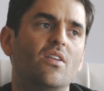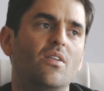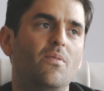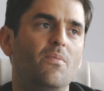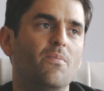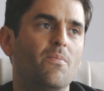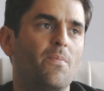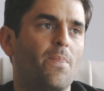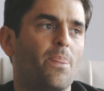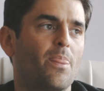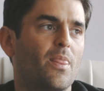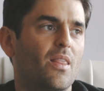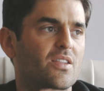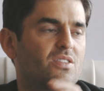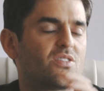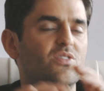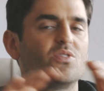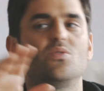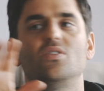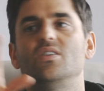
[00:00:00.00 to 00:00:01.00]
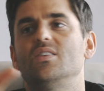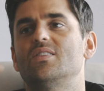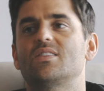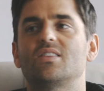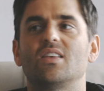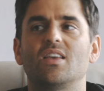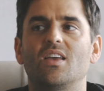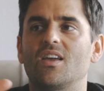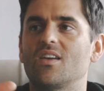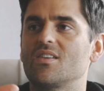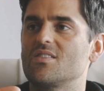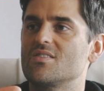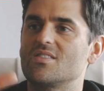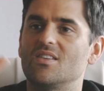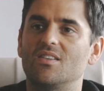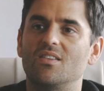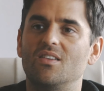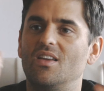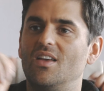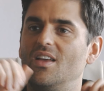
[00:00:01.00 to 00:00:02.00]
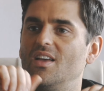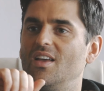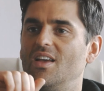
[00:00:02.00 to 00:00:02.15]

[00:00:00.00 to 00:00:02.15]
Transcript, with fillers: and let's do these things, and